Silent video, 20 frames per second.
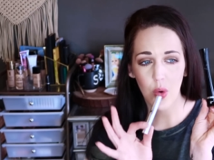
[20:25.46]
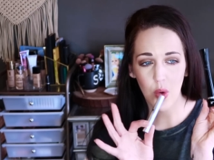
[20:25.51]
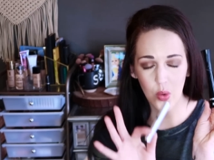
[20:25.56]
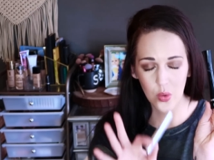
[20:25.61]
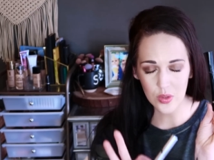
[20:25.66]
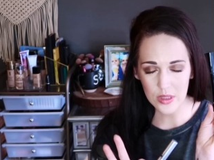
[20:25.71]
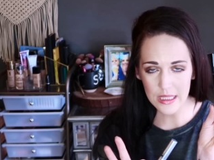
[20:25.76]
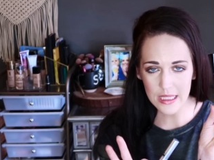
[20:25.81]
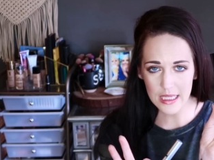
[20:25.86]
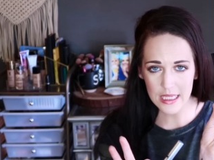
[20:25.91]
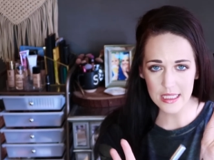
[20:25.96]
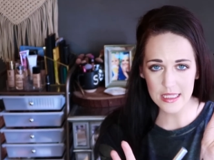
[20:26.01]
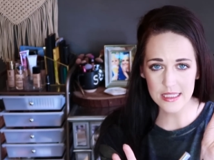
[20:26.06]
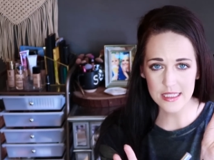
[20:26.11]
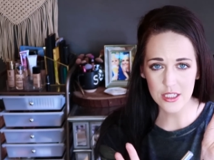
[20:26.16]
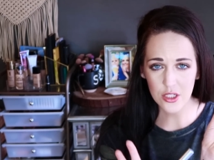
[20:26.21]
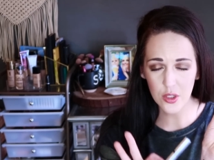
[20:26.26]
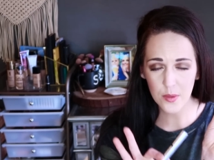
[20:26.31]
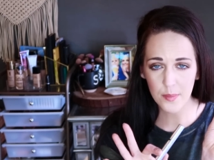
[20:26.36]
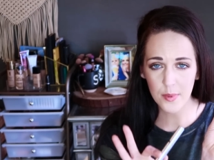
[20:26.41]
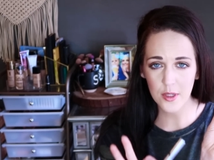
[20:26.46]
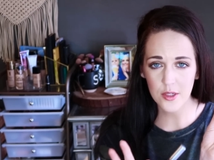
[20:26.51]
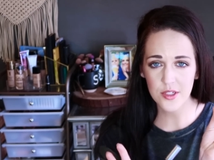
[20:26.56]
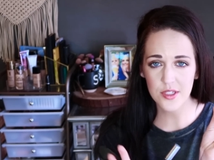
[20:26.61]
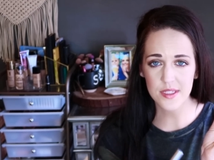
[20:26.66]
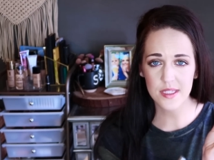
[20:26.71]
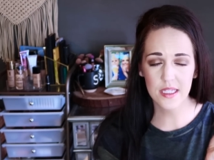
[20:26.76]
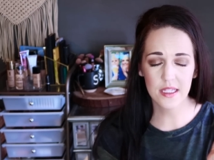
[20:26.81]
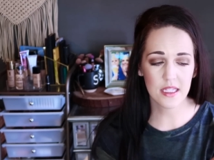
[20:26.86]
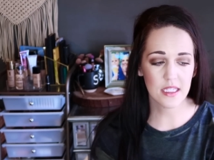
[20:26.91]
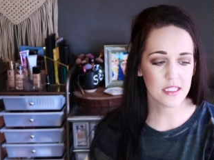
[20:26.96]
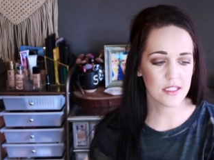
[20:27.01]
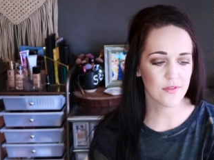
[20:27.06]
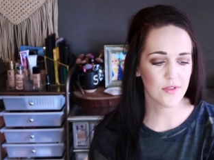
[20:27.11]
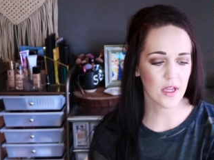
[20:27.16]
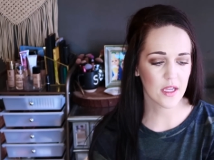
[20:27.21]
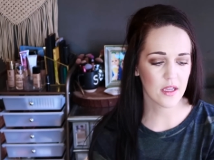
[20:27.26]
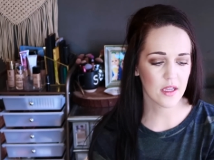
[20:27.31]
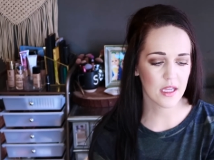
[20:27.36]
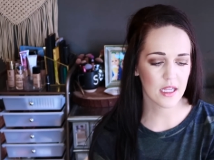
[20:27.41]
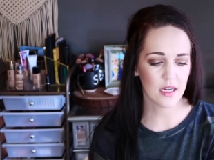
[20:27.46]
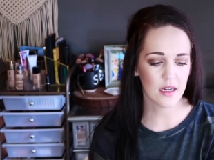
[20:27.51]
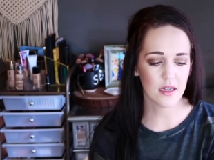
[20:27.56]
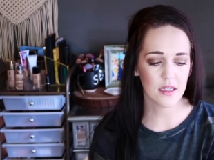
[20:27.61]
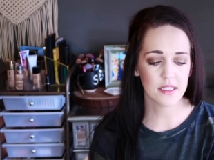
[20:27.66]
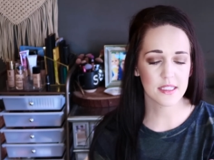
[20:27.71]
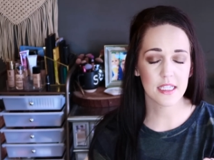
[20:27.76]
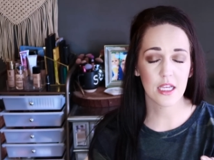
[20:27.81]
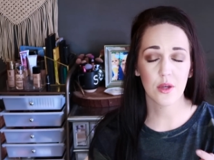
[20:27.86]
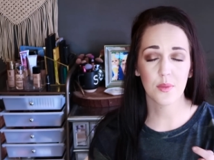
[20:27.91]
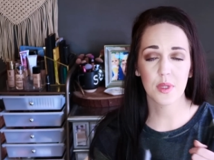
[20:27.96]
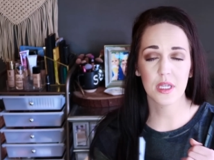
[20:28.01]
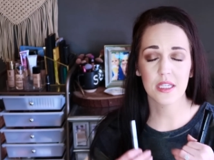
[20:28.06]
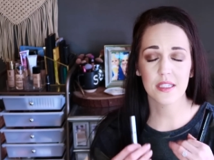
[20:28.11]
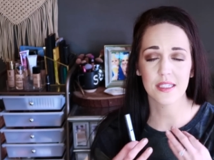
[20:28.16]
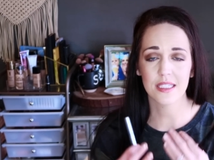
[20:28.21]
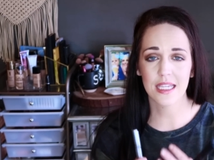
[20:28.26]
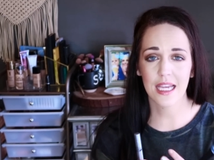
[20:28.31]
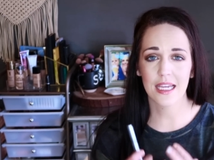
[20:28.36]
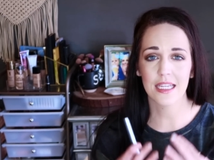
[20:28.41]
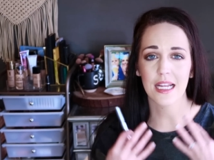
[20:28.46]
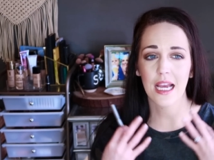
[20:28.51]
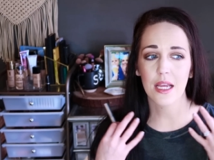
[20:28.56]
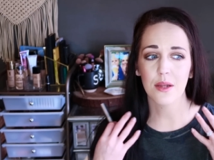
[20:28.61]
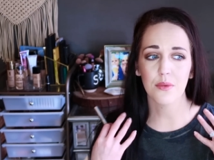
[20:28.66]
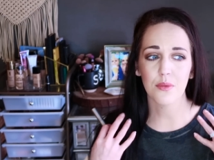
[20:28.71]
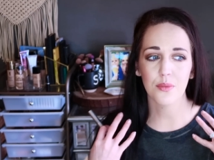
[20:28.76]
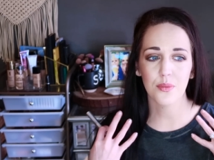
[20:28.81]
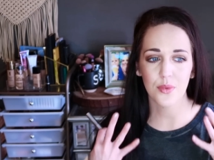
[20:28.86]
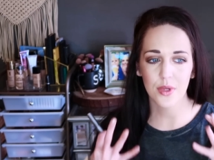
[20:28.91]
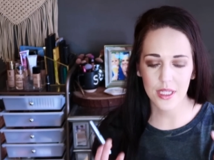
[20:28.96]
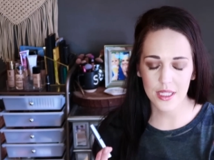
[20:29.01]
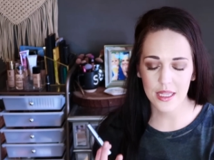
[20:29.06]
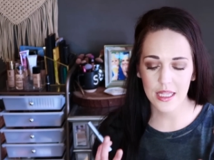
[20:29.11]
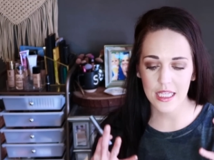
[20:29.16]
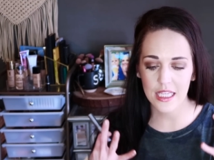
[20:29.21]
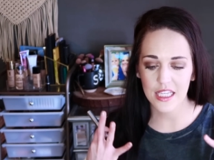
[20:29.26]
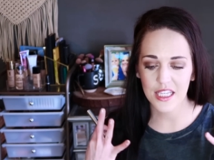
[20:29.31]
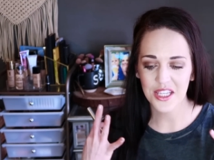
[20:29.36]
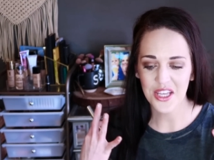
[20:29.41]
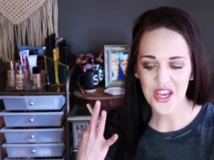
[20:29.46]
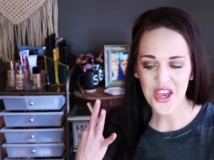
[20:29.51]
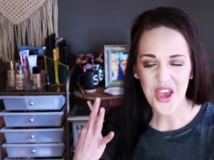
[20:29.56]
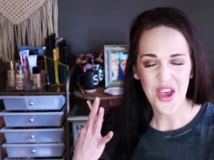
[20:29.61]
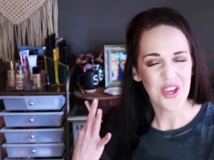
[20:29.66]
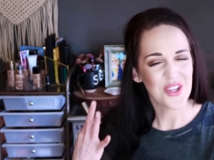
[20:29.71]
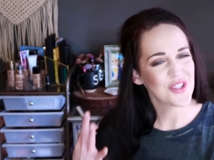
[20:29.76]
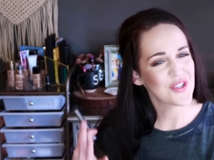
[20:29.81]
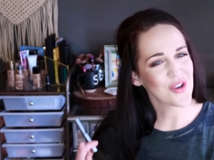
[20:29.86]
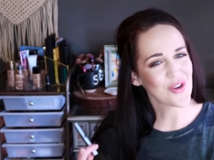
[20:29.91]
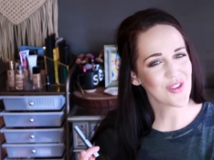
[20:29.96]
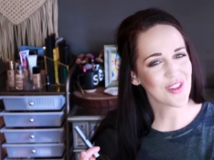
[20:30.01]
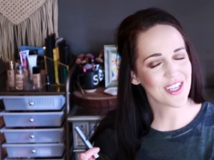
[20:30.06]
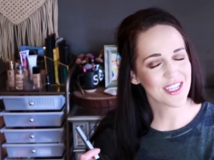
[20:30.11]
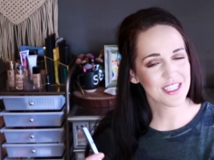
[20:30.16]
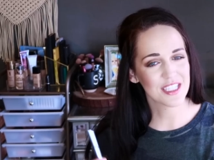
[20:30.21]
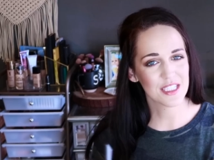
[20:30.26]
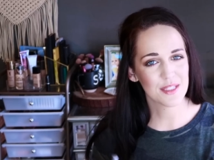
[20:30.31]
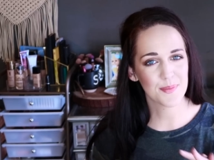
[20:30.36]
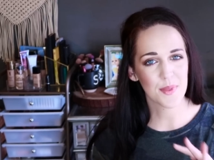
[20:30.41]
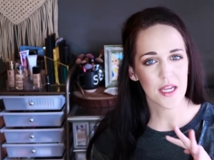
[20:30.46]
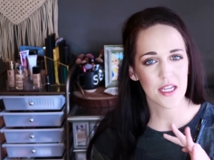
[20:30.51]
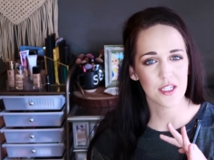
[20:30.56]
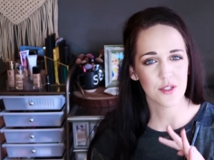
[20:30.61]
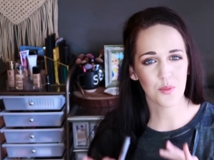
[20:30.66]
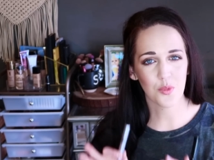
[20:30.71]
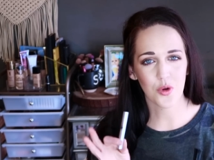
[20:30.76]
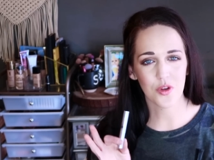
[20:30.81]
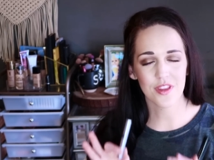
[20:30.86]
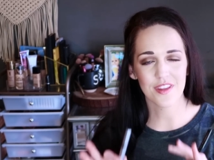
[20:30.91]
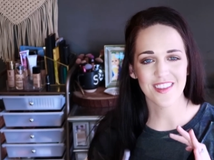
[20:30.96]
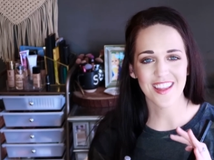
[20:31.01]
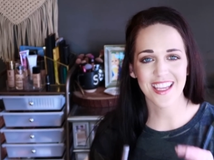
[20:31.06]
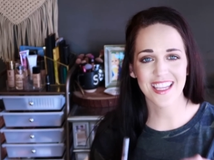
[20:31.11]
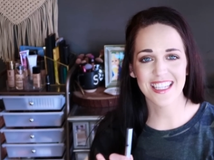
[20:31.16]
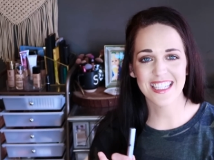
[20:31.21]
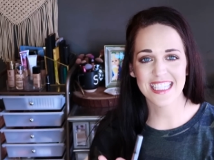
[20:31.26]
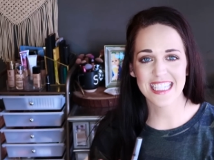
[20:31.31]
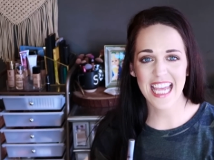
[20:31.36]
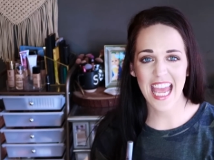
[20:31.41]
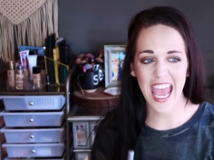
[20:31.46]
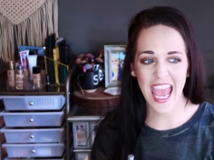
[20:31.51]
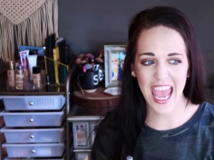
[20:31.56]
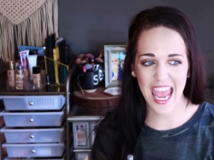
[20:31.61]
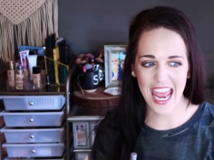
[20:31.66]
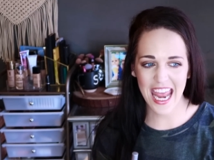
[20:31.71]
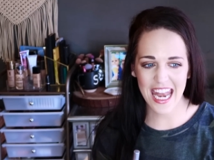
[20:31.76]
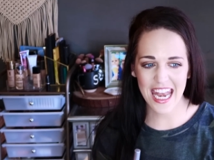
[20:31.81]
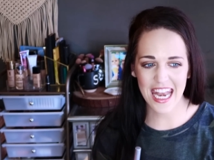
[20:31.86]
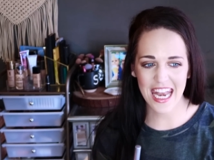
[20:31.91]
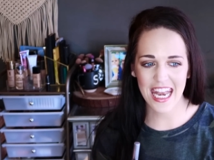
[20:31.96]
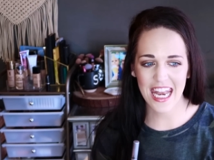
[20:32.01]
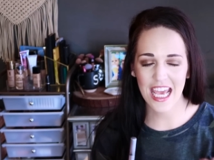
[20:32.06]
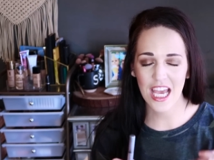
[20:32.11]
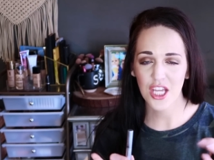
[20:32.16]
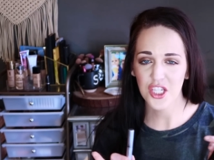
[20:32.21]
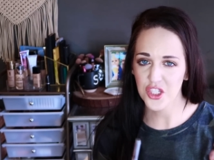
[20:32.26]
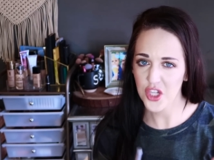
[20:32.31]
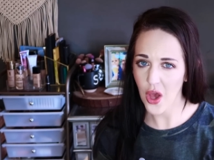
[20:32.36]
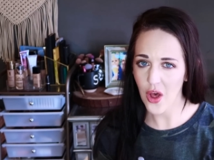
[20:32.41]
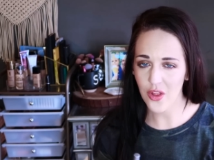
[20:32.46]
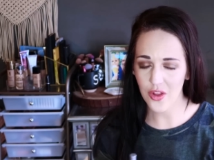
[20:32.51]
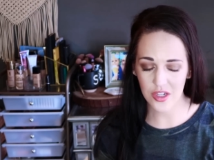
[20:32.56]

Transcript: only consider purchasing this if I could get it on sale because again, I really don't like to spend more than like $10